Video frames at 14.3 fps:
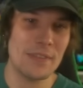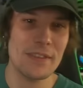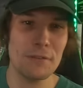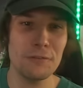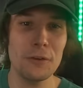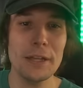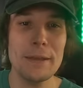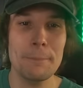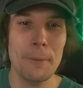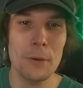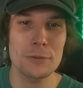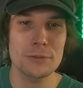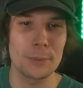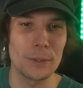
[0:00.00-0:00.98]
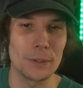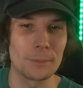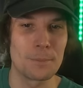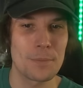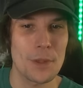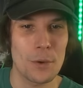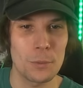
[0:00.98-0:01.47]
they're fully posable,
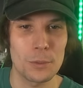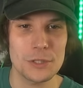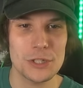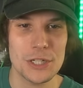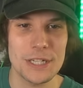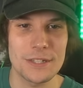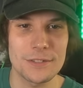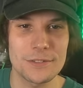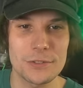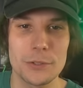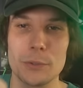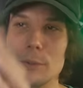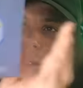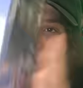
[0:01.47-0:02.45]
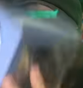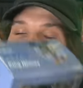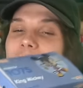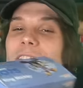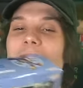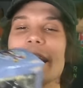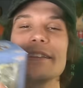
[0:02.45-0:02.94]
which is cool.
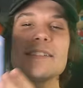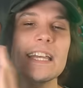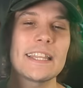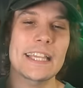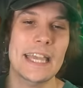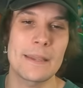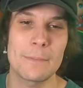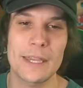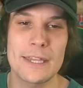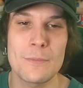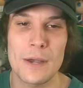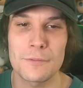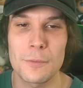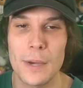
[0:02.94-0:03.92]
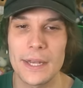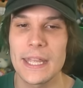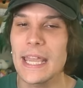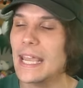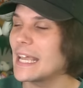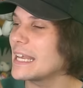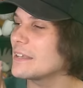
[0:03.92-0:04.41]
Decided to get the King Mickey one for one.
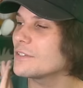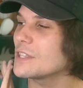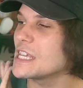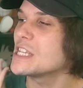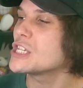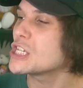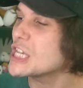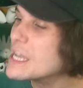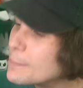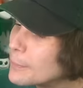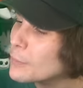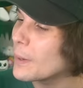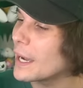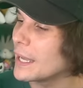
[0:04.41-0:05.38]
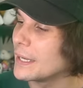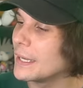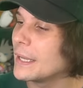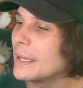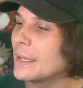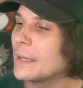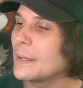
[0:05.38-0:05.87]
It is the cheaper one,
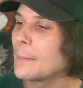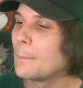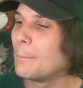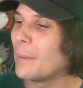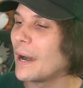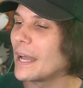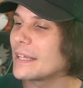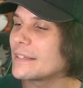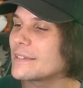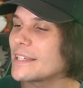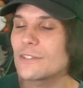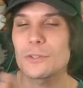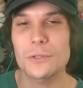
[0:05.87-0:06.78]
but it's